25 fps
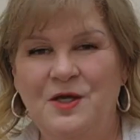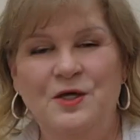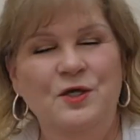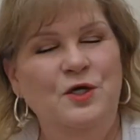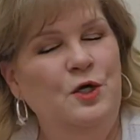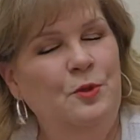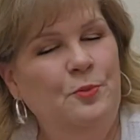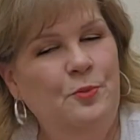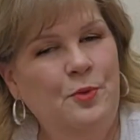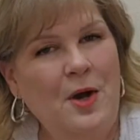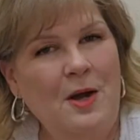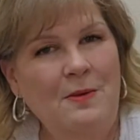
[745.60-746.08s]

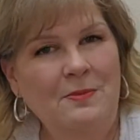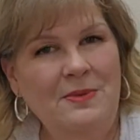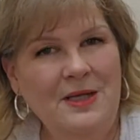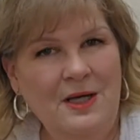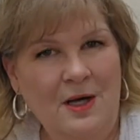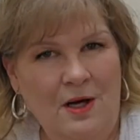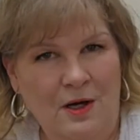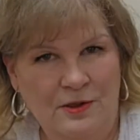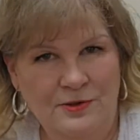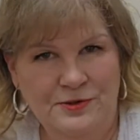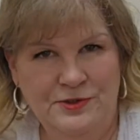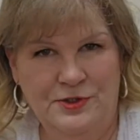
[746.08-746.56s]
You
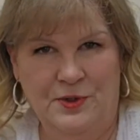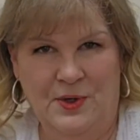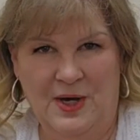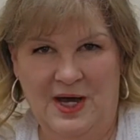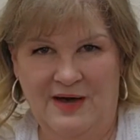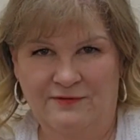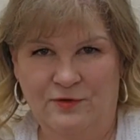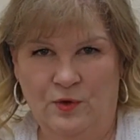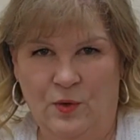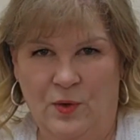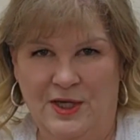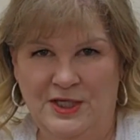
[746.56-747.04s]
probably also
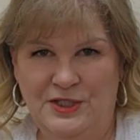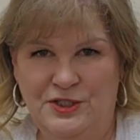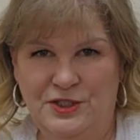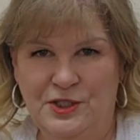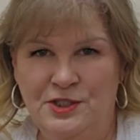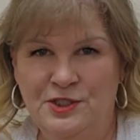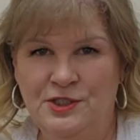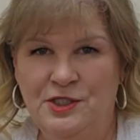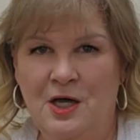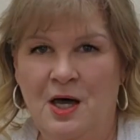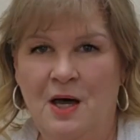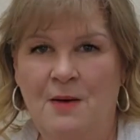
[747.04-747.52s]
have
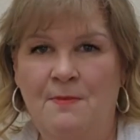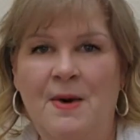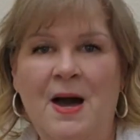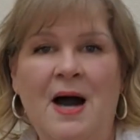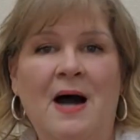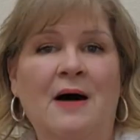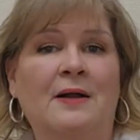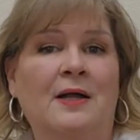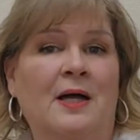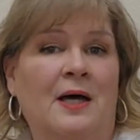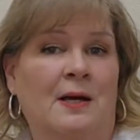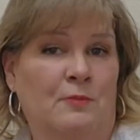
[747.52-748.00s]
questions
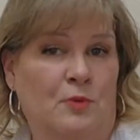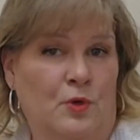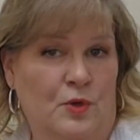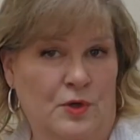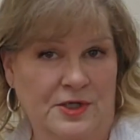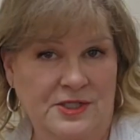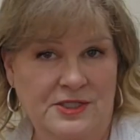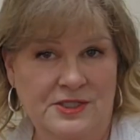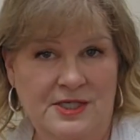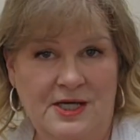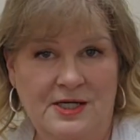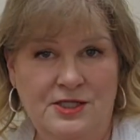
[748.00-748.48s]
about
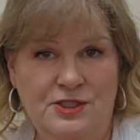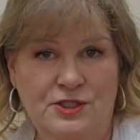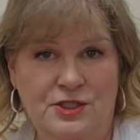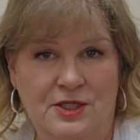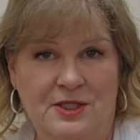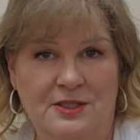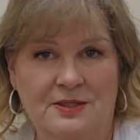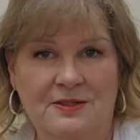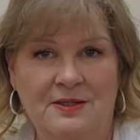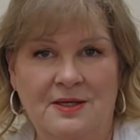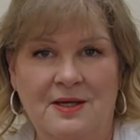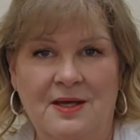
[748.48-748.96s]

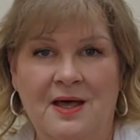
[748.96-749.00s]
amortization.